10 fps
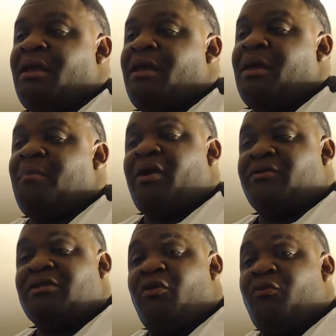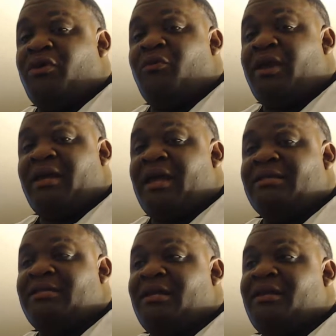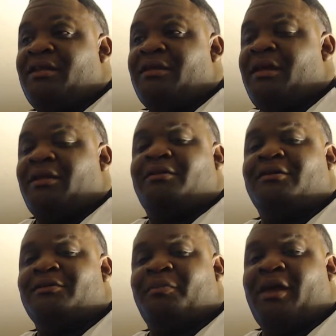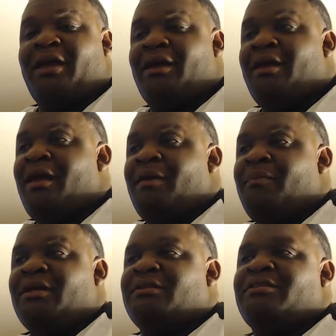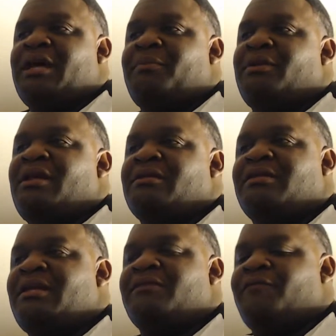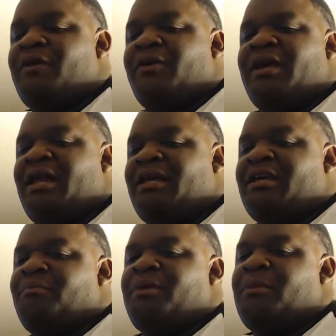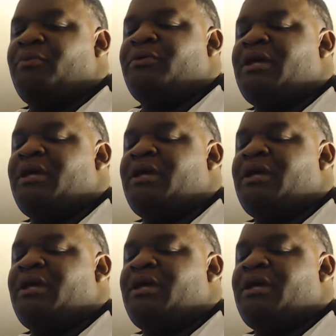And Microsoft wonder why they can't sell anything to Japan because the Japanese, these are very elegant people. They